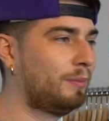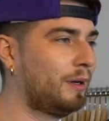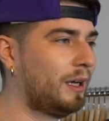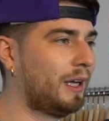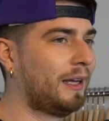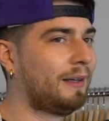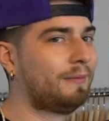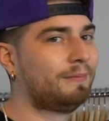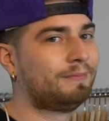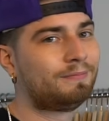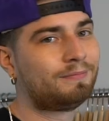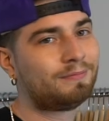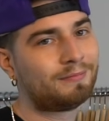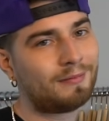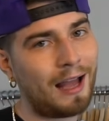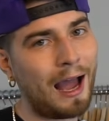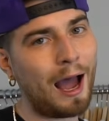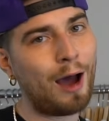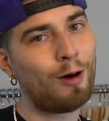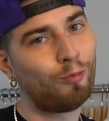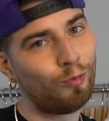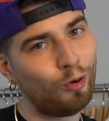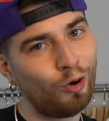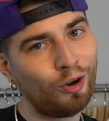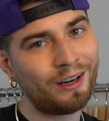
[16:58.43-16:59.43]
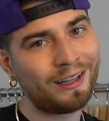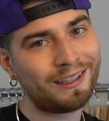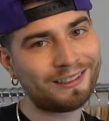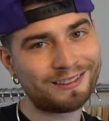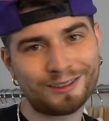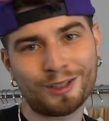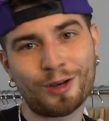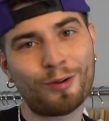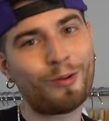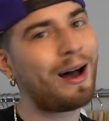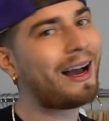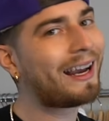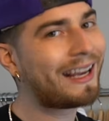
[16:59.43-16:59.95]
but I want it,
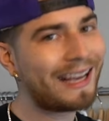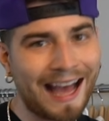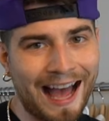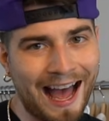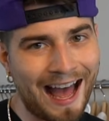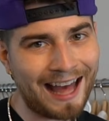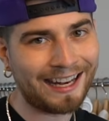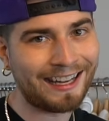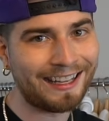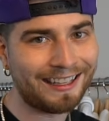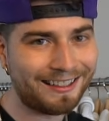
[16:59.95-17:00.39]
so I got